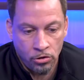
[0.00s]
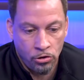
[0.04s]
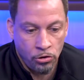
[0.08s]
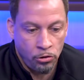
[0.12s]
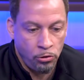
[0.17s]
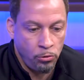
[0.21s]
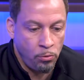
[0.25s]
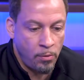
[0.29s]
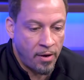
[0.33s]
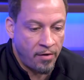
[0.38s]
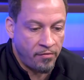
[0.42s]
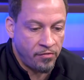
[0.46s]
Do
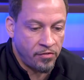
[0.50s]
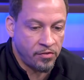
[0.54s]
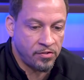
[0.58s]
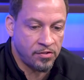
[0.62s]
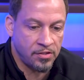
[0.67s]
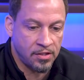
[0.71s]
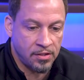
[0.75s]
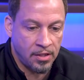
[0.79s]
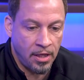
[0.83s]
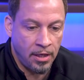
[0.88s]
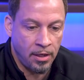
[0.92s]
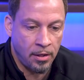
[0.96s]
you ever
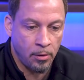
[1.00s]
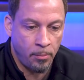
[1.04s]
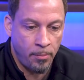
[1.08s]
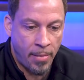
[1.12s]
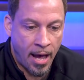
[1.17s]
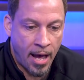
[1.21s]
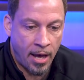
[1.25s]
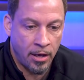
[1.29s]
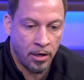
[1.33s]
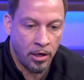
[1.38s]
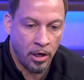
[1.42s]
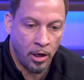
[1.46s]
think
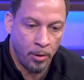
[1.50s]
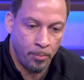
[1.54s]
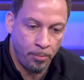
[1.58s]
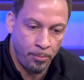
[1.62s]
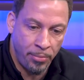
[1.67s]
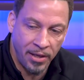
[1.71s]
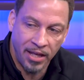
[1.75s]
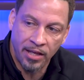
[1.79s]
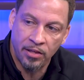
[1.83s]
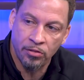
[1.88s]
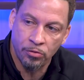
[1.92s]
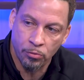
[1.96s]
about a
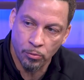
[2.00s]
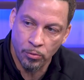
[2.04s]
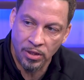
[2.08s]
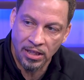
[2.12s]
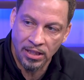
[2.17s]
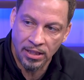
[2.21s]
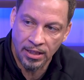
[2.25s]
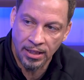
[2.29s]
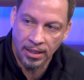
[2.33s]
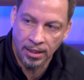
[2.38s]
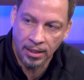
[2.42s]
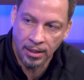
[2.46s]
Big Three
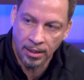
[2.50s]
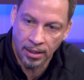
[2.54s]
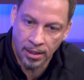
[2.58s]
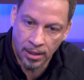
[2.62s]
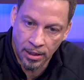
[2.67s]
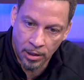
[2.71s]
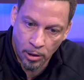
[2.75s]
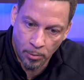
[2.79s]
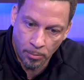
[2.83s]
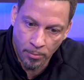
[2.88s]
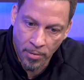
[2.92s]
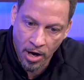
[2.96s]
league
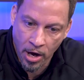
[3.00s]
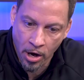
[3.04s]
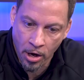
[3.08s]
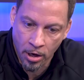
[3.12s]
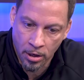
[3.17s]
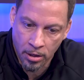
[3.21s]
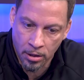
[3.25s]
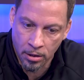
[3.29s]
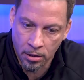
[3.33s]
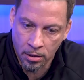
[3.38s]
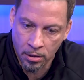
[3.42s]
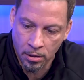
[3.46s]
in
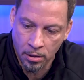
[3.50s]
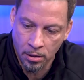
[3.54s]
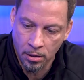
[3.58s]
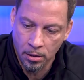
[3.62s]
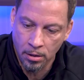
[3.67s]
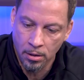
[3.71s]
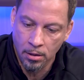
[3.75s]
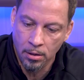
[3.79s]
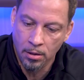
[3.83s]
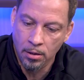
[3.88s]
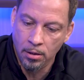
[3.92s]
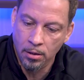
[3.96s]
America?
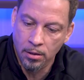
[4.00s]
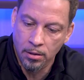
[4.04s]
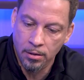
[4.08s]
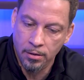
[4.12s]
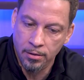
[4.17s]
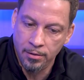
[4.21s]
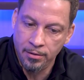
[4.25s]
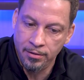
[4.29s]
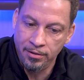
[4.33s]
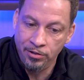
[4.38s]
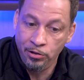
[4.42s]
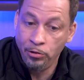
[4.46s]

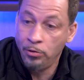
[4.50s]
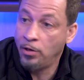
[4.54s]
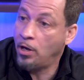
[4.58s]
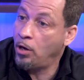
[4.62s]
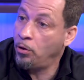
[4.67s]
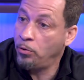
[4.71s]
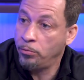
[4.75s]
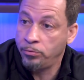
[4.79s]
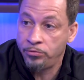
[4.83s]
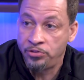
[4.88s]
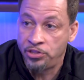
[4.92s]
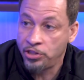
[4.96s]
You
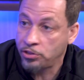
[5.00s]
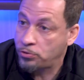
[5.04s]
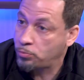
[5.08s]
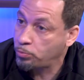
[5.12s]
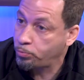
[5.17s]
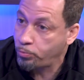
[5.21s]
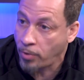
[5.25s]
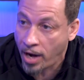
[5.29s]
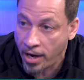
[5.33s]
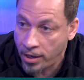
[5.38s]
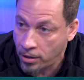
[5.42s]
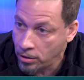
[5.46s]
know, just
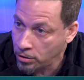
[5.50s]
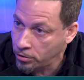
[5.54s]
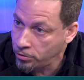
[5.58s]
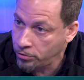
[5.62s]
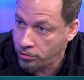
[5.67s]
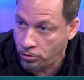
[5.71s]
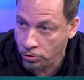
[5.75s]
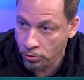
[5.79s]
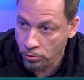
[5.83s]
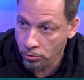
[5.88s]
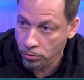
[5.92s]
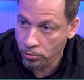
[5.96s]
regular
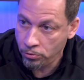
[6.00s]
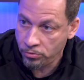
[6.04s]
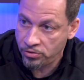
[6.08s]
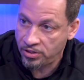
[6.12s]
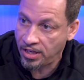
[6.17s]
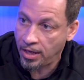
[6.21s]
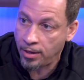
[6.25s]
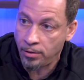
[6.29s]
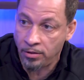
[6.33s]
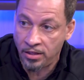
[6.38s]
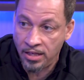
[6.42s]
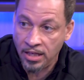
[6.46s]
dudes
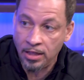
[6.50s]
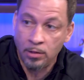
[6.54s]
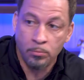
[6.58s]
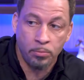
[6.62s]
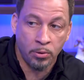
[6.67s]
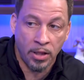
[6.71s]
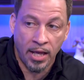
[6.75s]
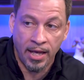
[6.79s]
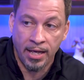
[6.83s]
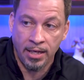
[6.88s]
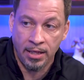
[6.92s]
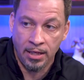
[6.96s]
that didn't
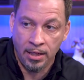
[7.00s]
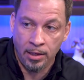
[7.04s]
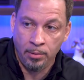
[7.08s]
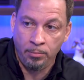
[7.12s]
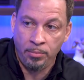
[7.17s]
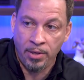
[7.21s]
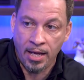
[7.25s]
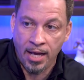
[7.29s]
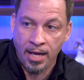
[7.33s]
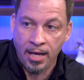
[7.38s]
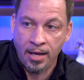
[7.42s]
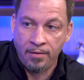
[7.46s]
play in the
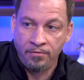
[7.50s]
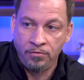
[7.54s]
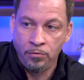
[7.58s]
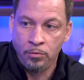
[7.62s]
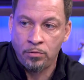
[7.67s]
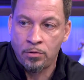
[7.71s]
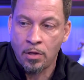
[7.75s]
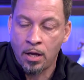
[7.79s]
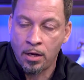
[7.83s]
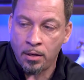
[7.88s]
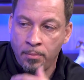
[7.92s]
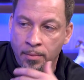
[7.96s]
NBA? Have you
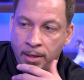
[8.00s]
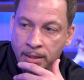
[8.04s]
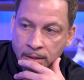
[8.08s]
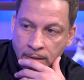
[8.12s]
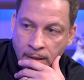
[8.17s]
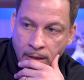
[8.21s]
thought about